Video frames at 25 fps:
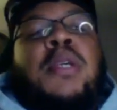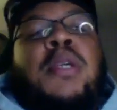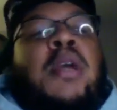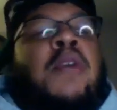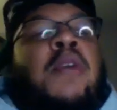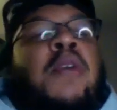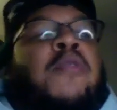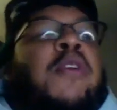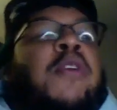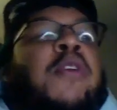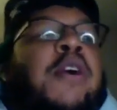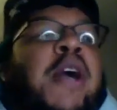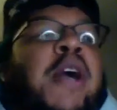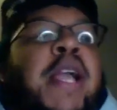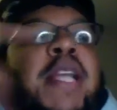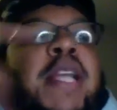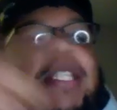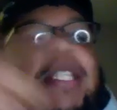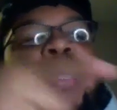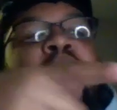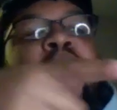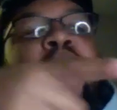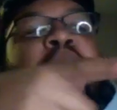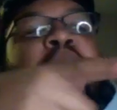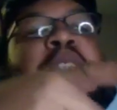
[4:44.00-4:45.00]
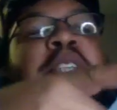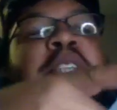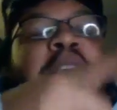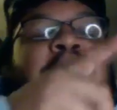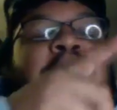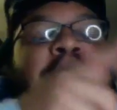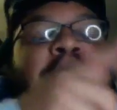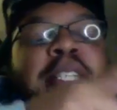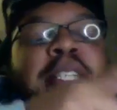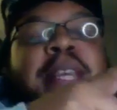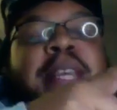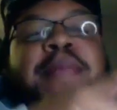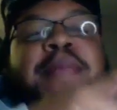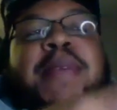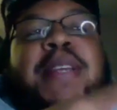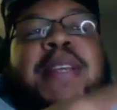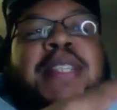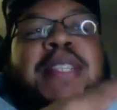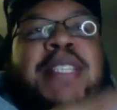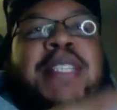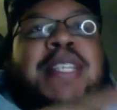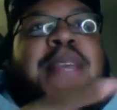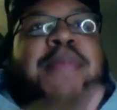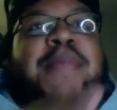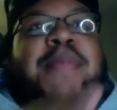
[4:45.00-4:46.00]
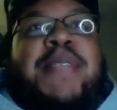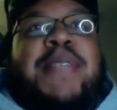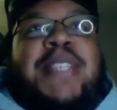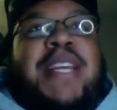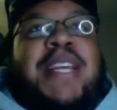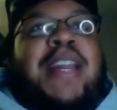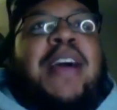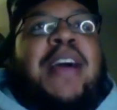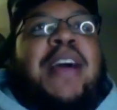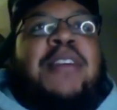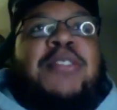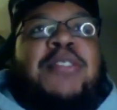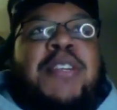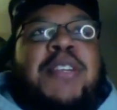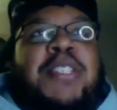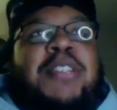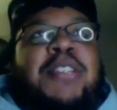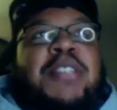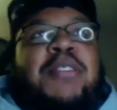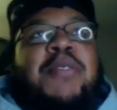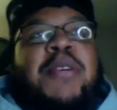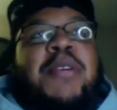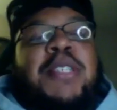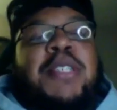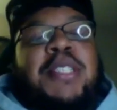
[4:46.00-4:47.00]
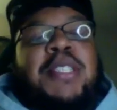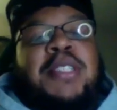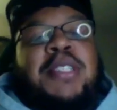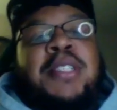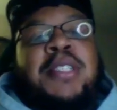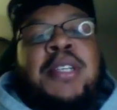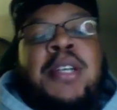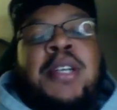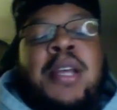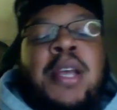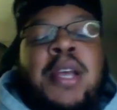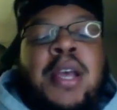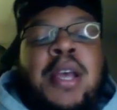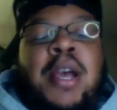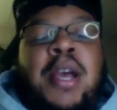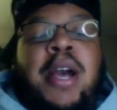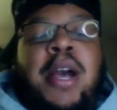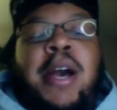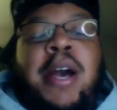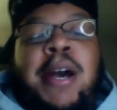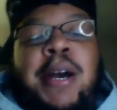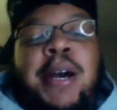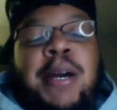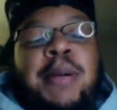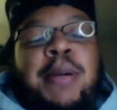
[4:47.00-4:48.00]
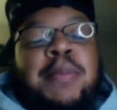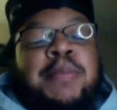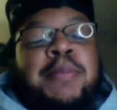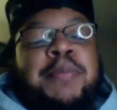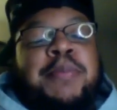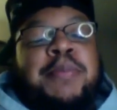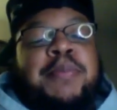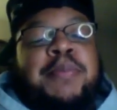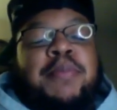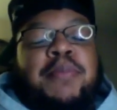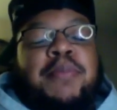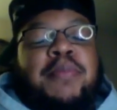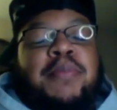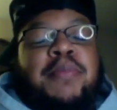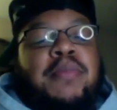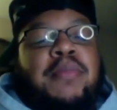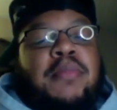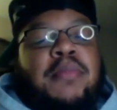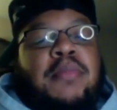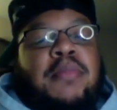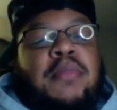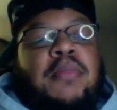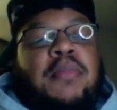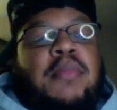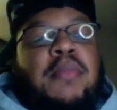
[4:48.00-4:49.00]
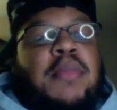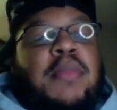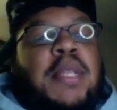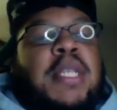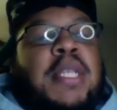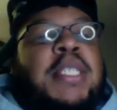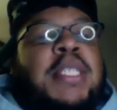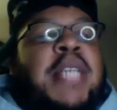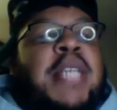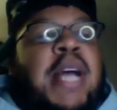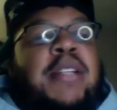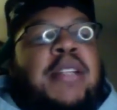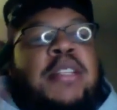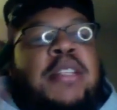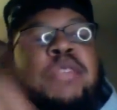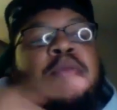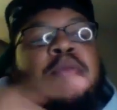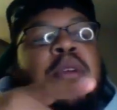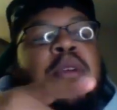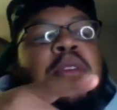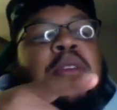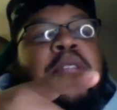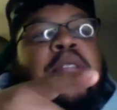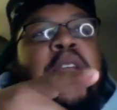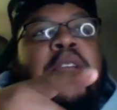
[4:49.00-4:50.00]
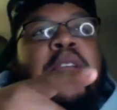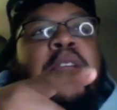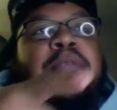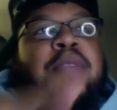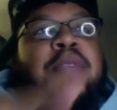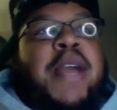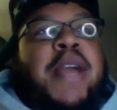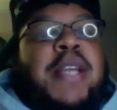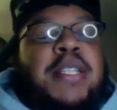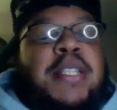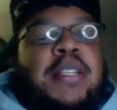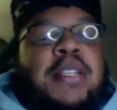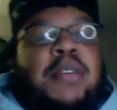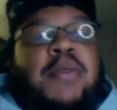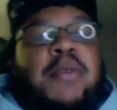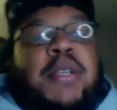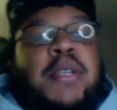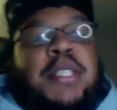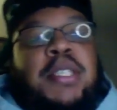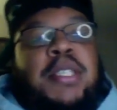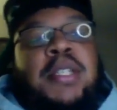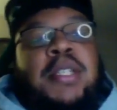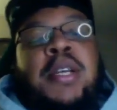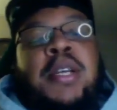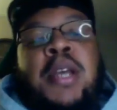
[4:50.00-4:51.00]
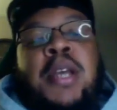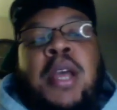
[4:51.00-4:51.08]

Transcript: I'll get to you in a second. Just give me a second. I'll address your question. Shout out to you, bro. Thank you for asking the question.